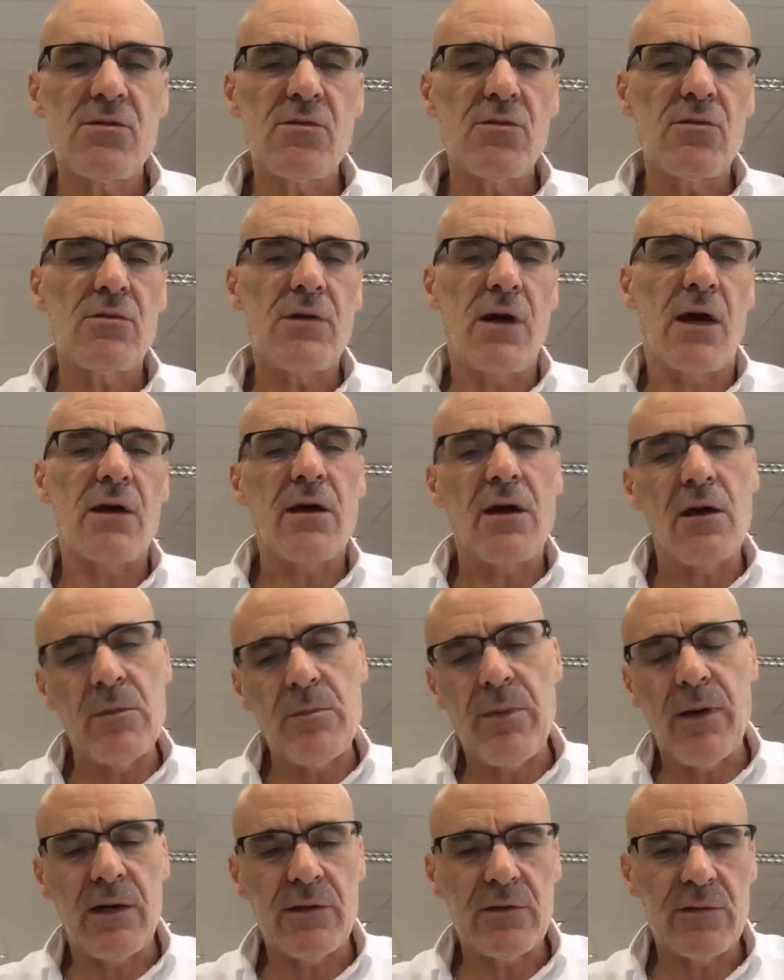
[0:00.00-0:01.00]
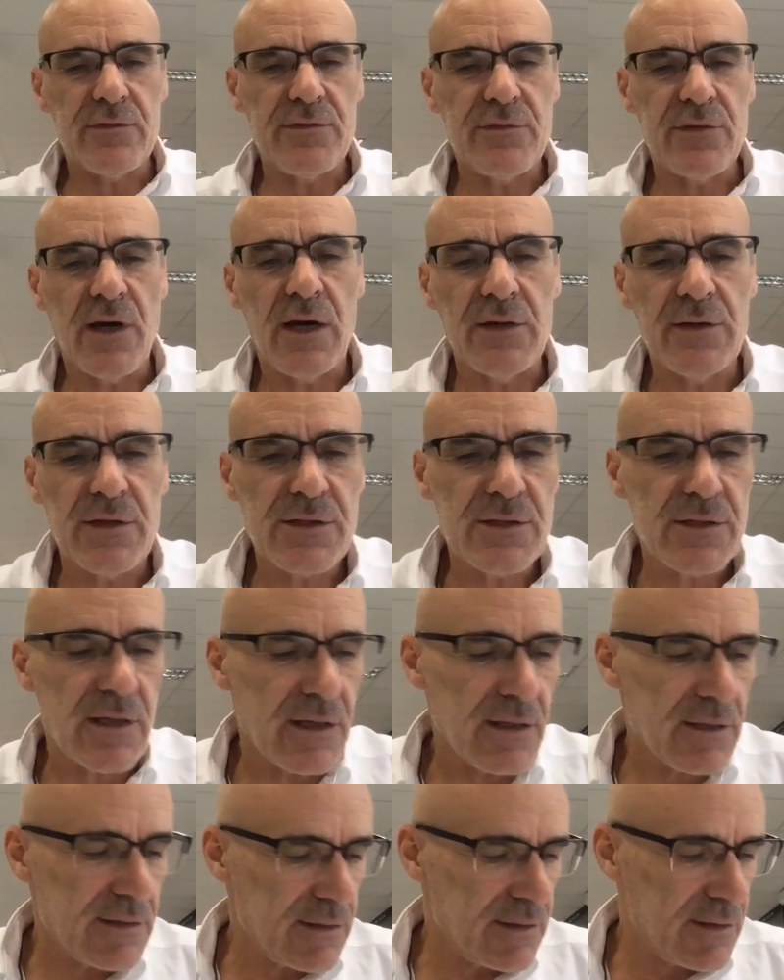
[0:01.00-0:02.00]
to conquer a part of the other
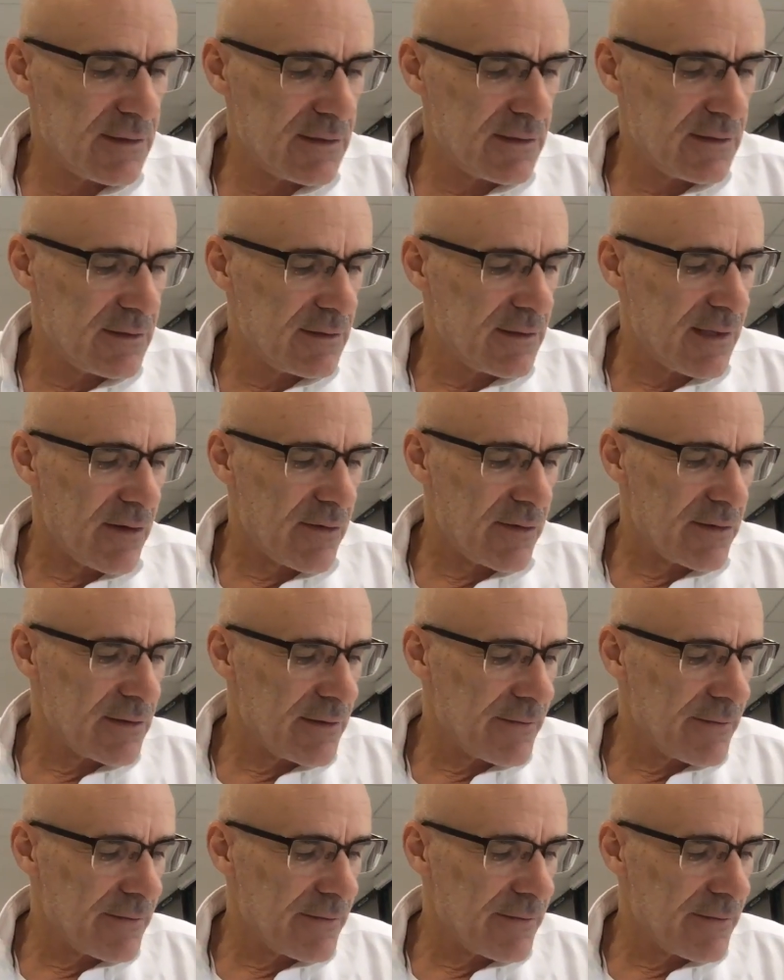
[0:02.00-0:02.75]
state's territory.